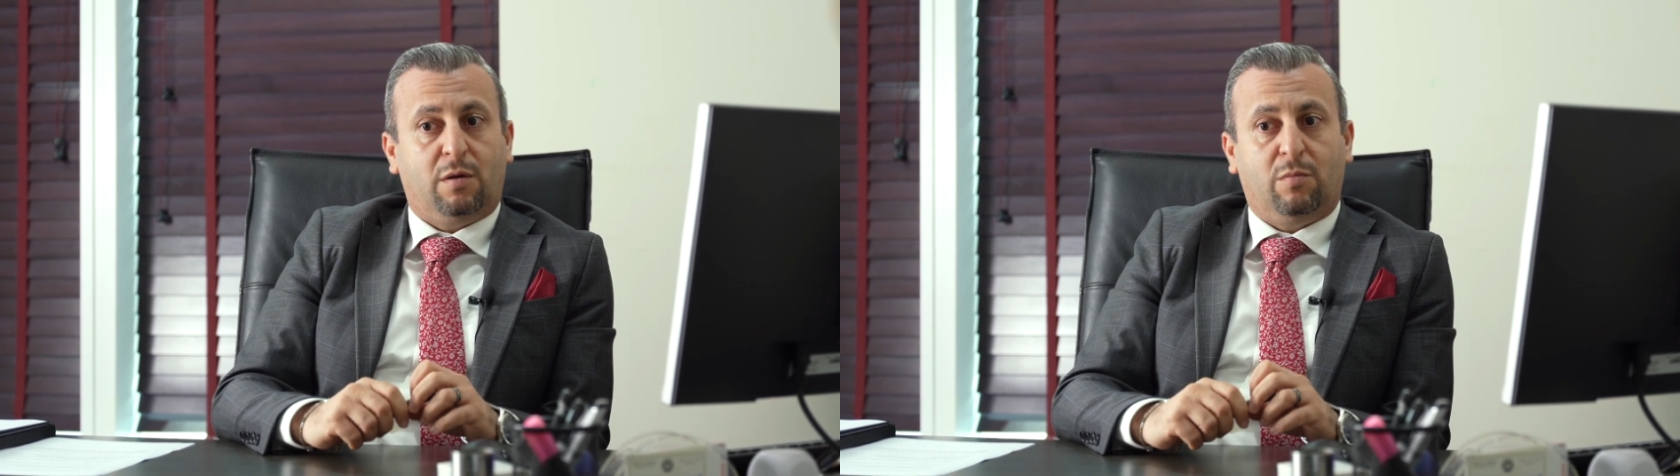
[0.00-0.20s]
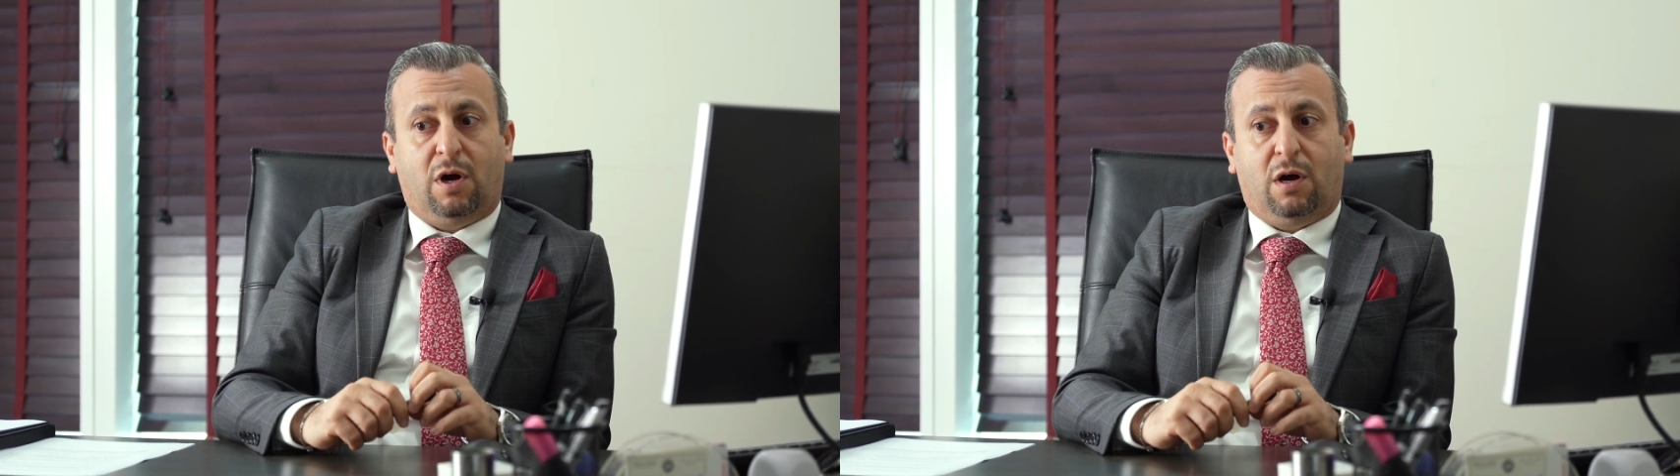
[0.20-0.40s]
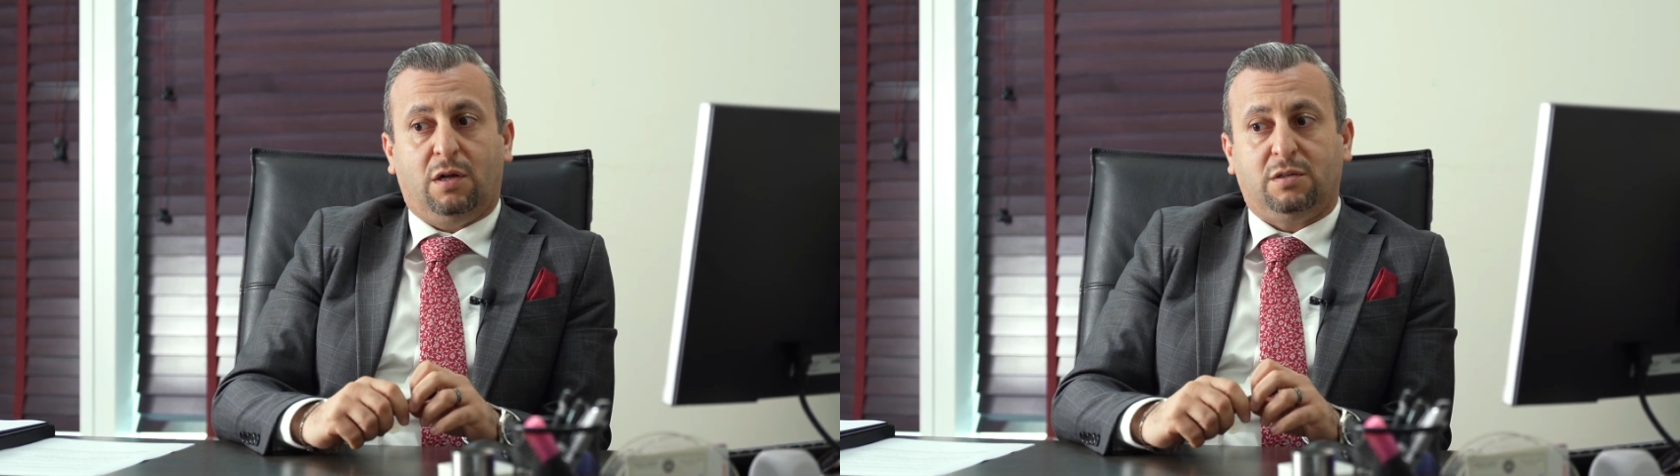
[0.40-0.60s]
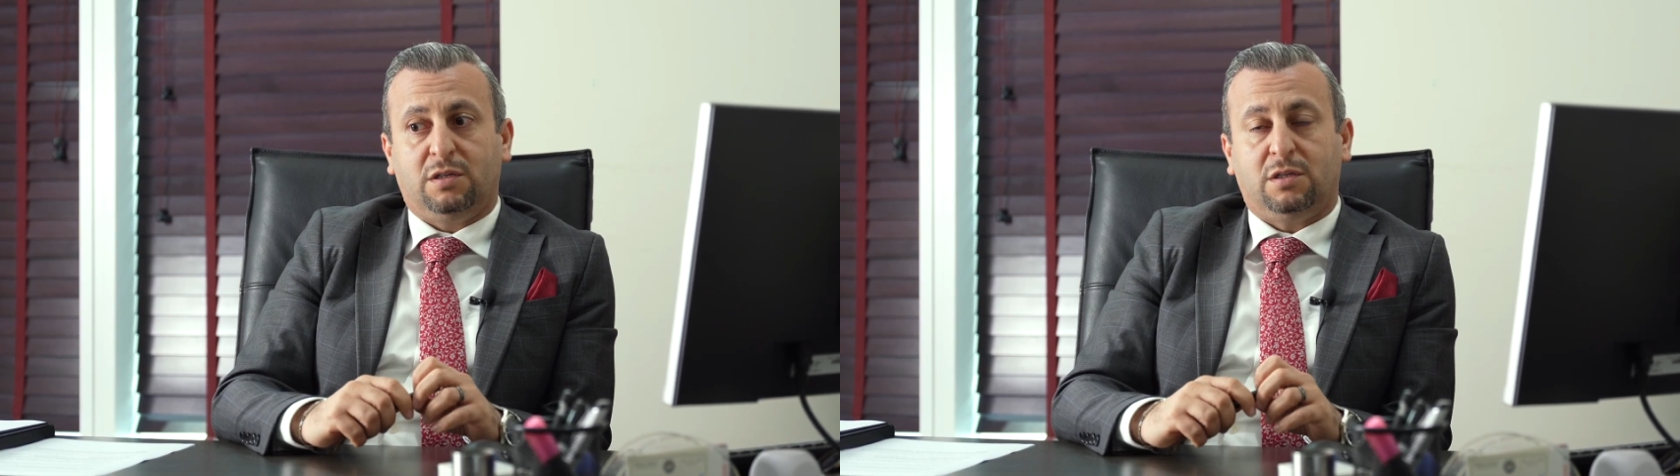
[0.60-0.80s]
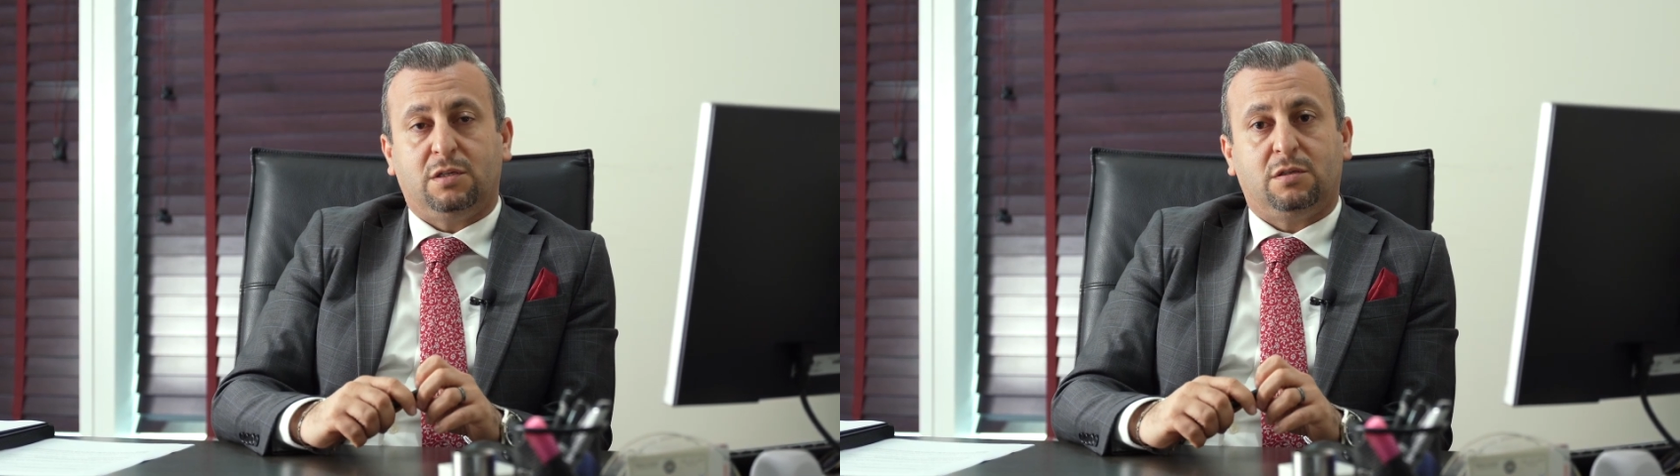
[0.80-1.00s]
But
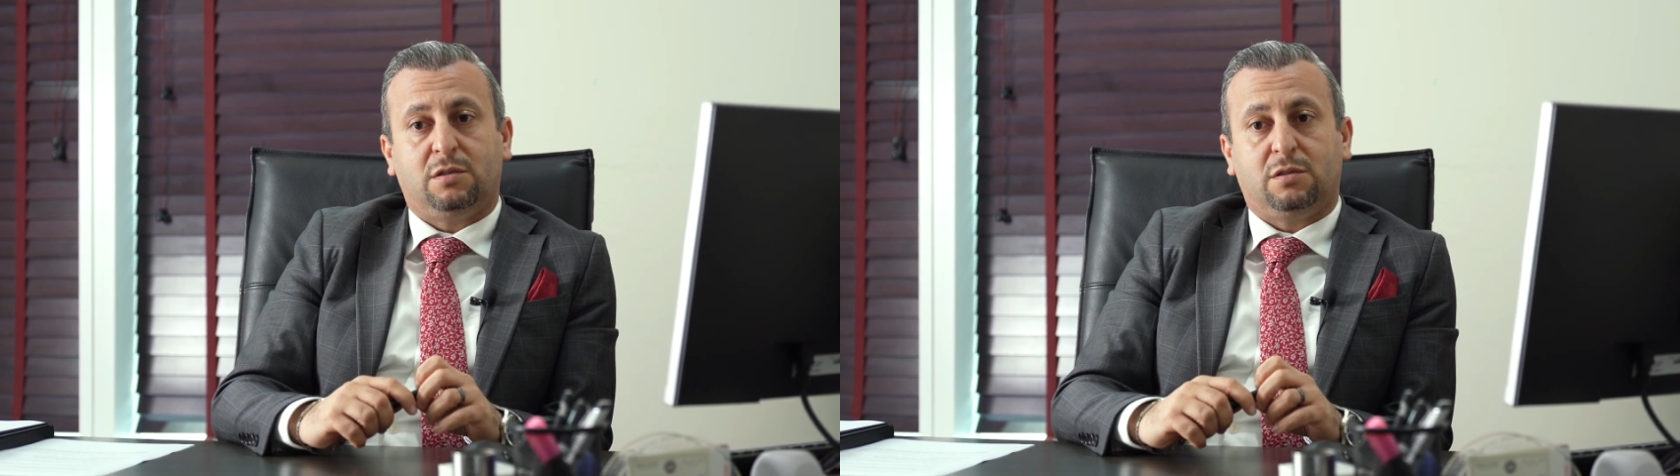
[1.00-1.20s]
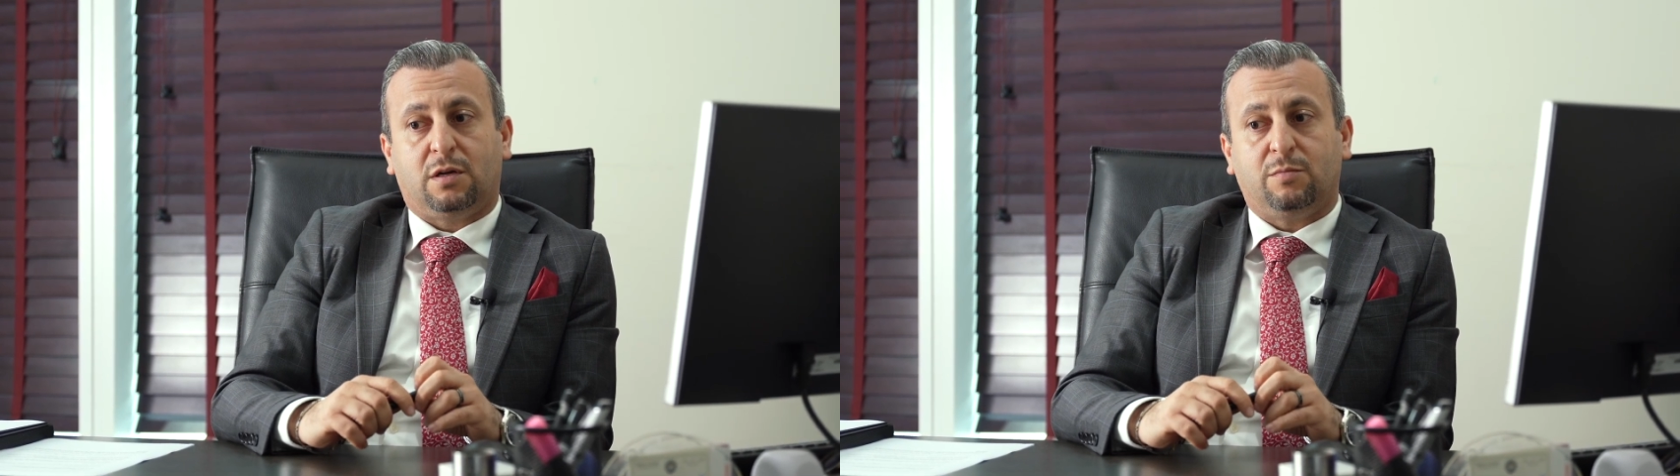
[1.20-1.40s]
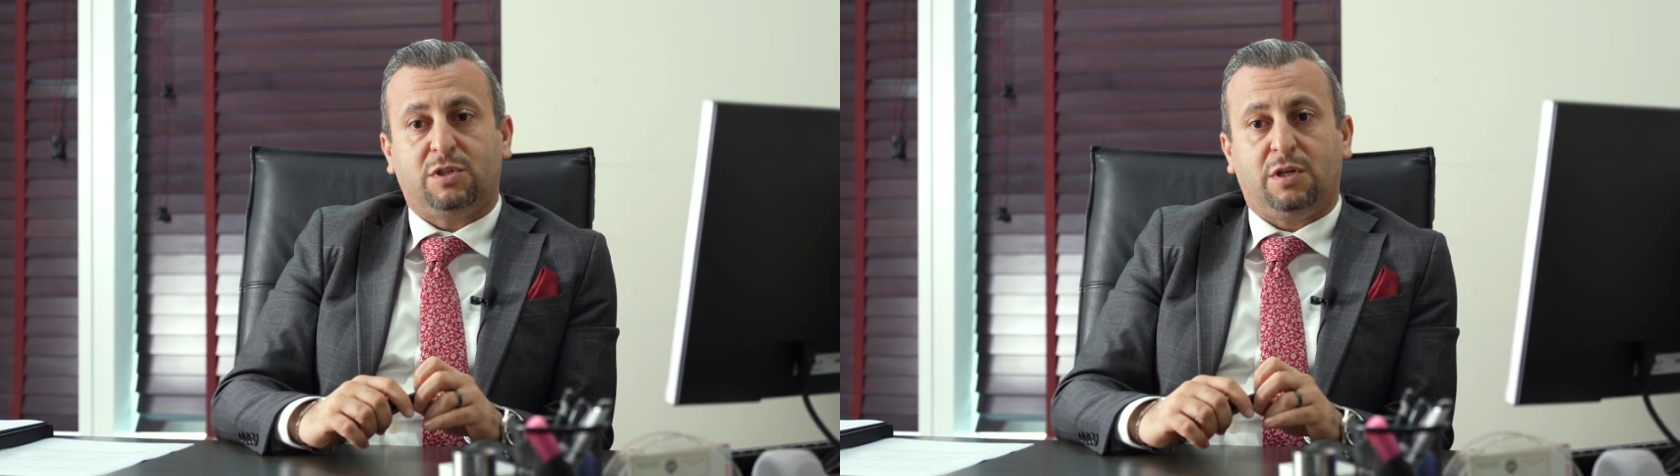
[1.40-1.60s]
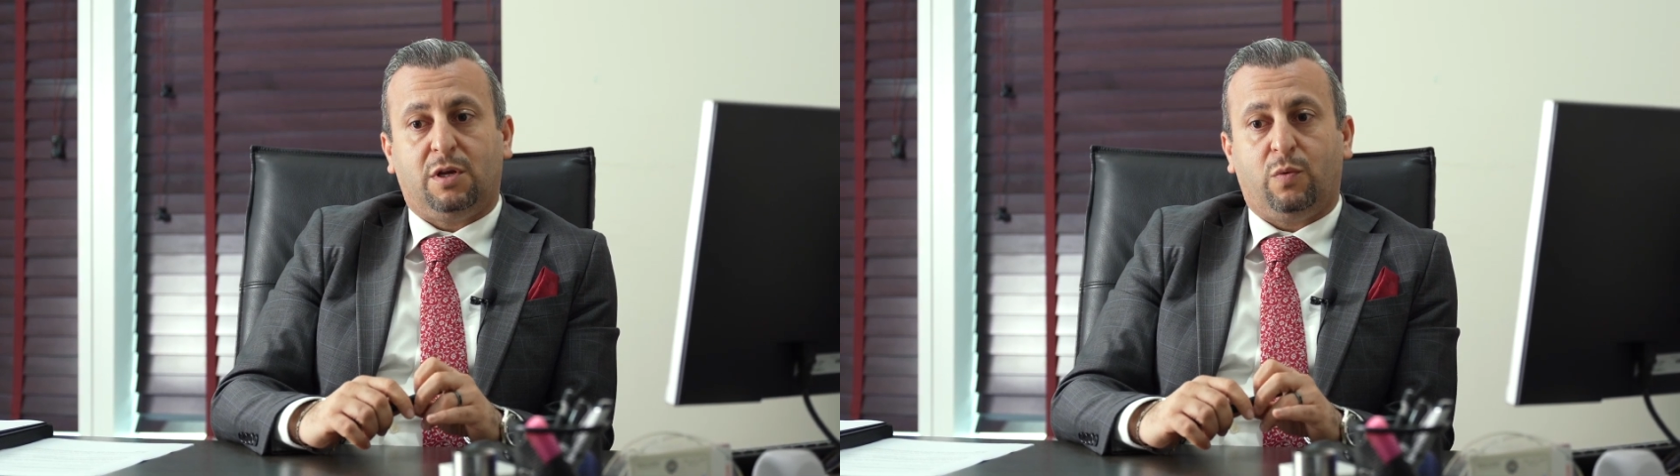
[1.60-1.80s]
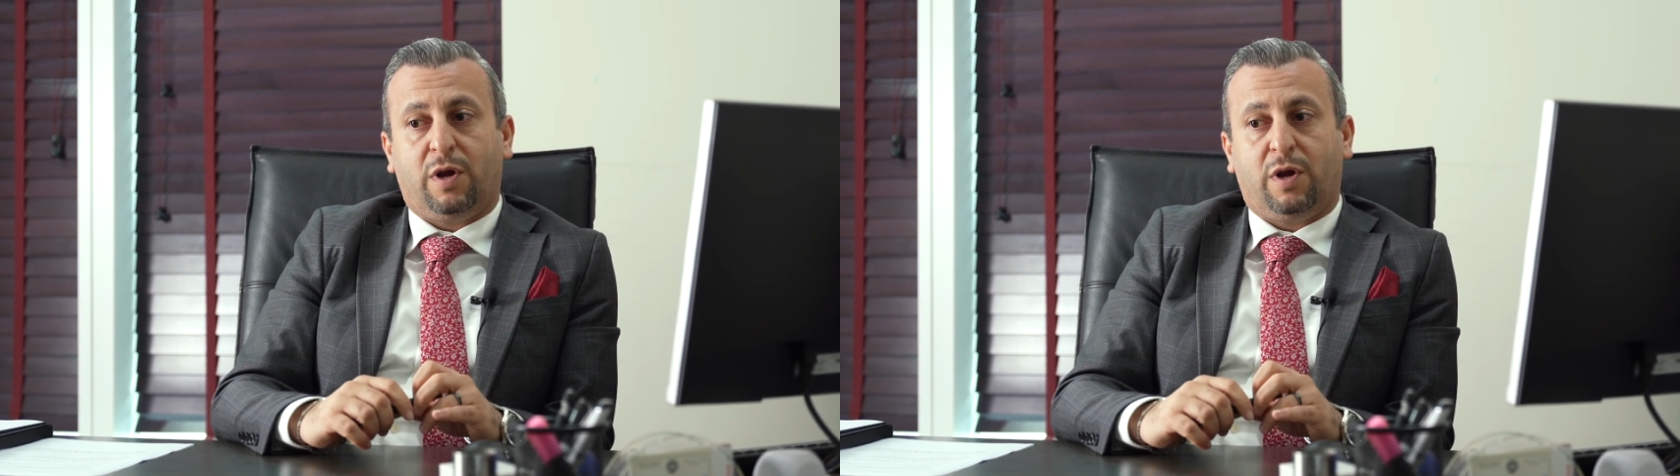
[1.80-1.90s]
this is something